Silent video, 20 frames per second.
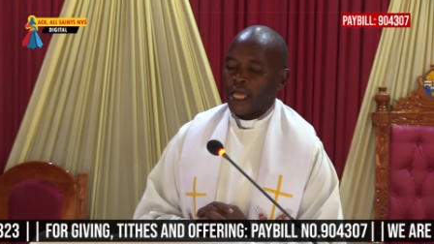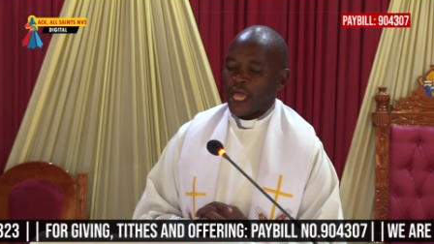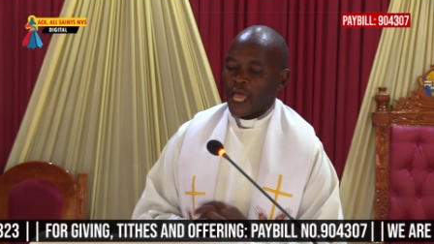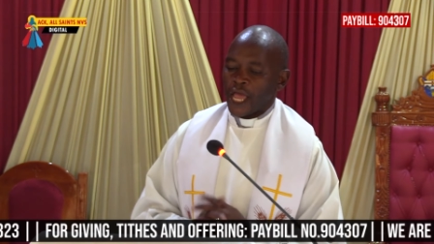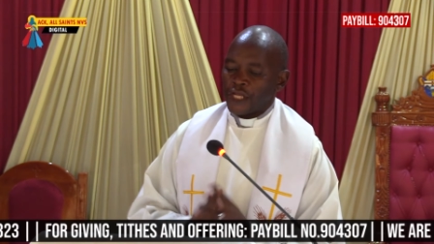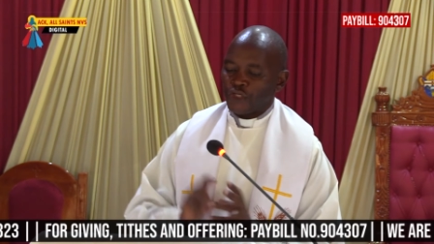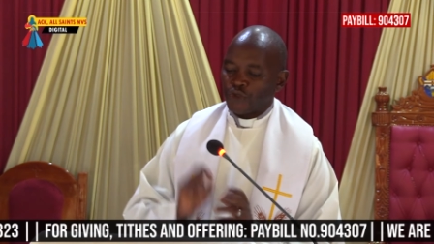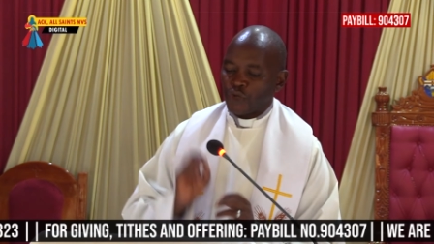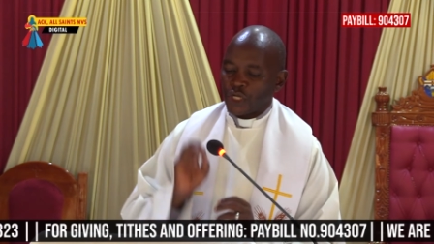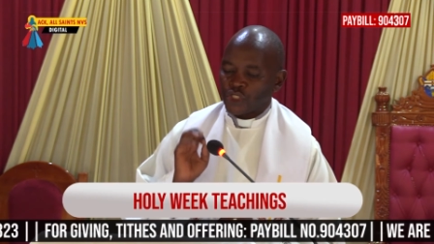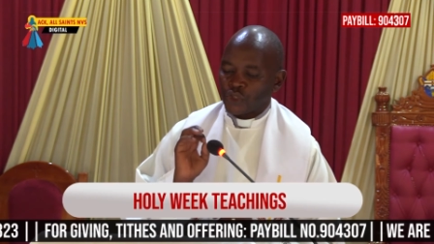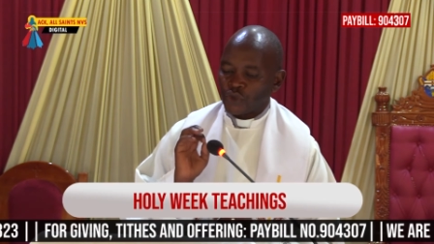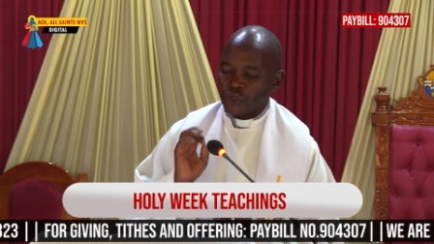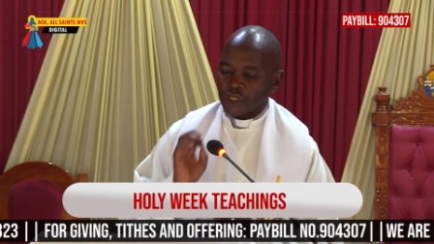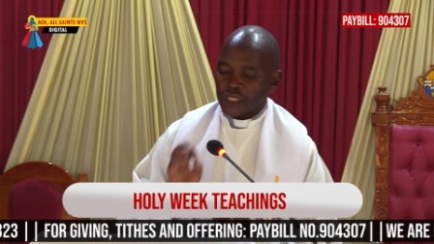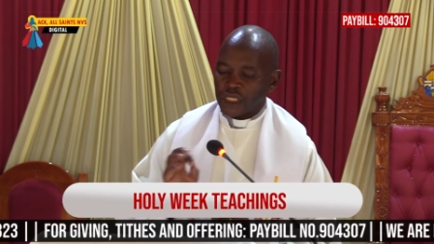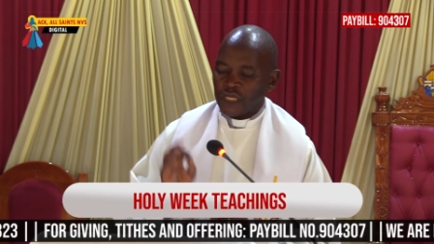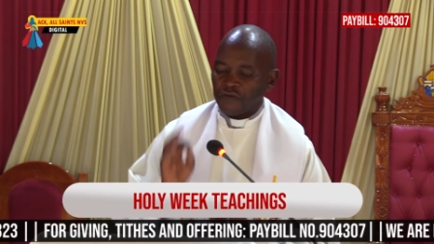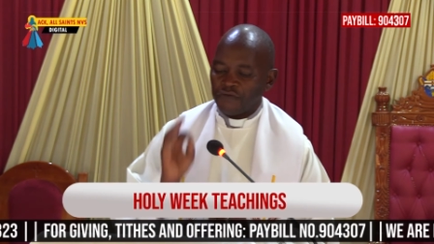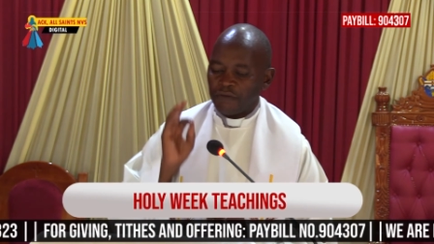and you are to
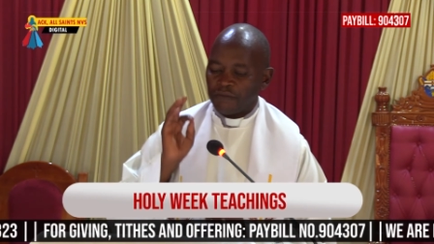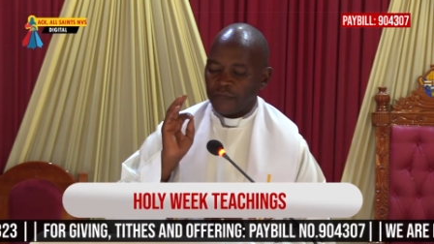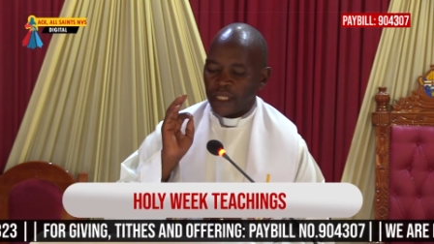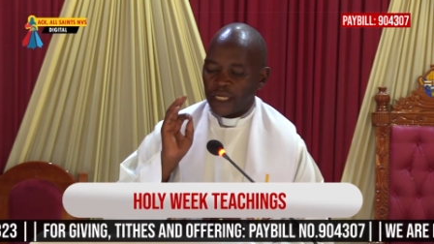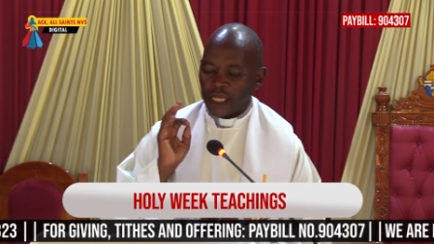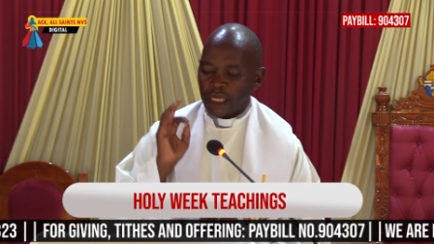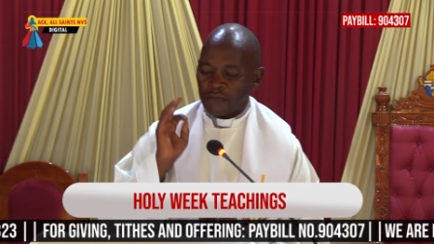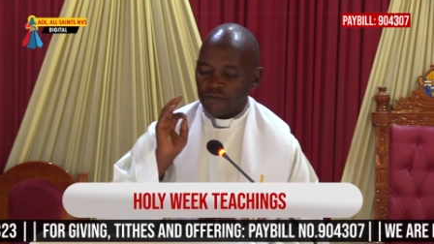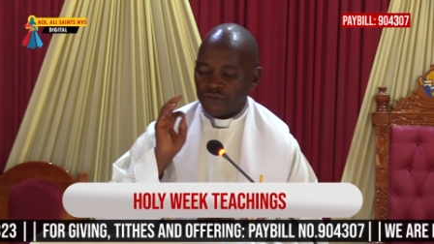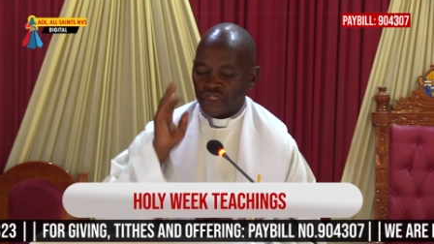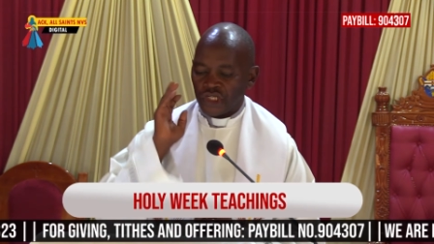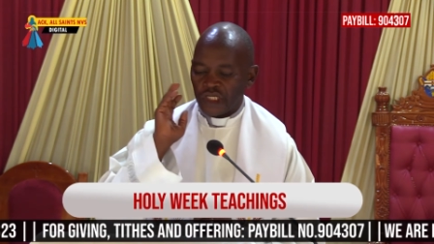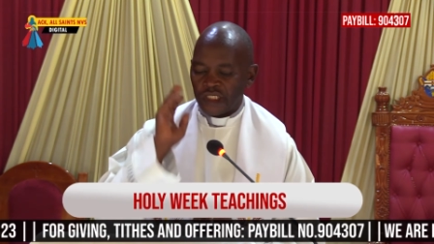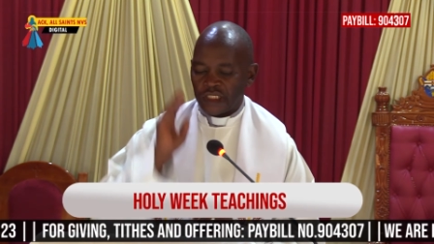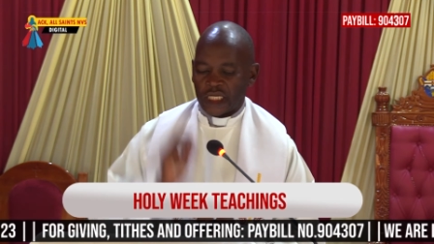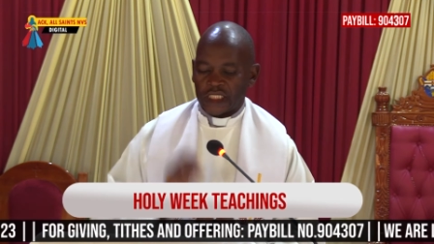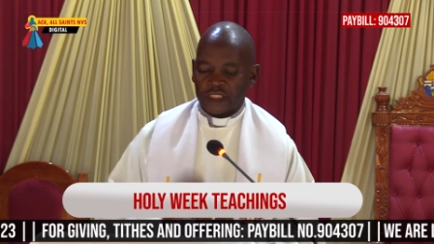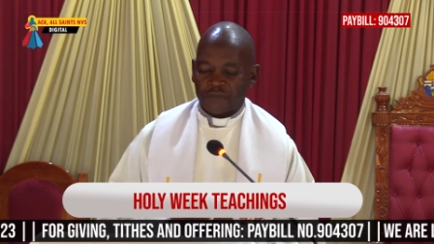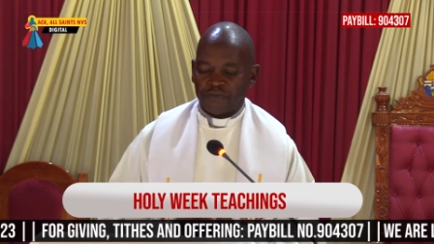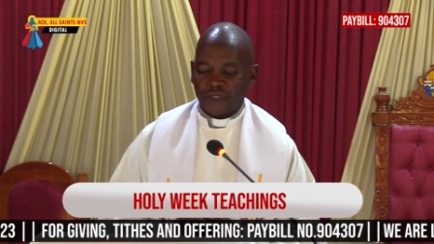give him the name
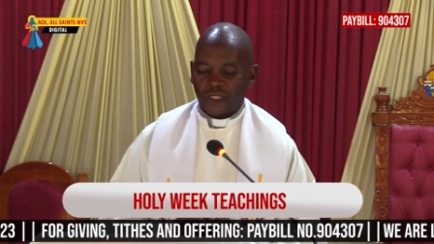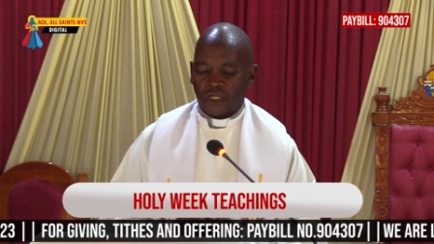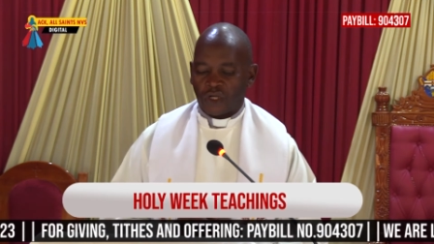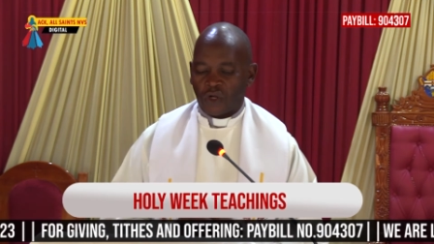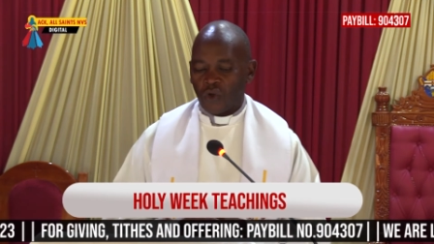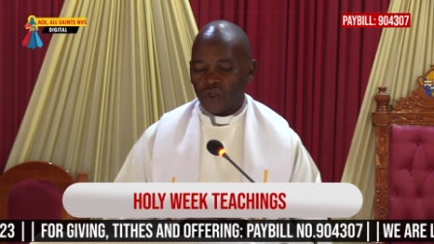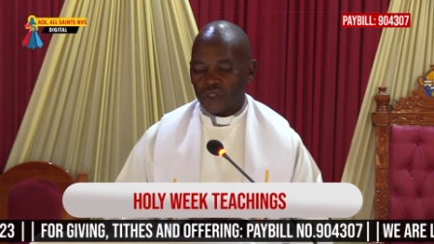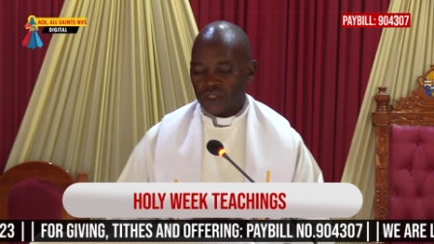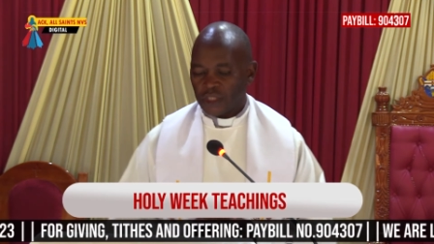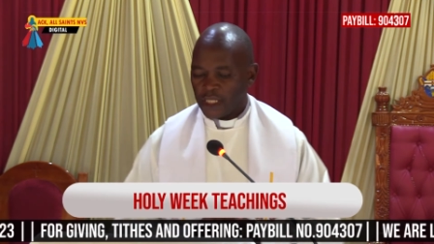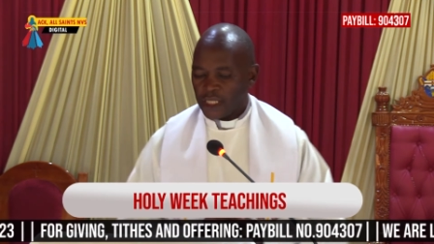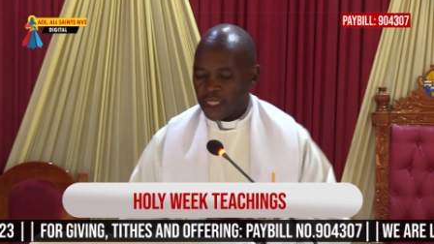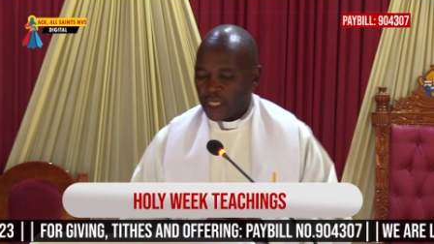Jesus because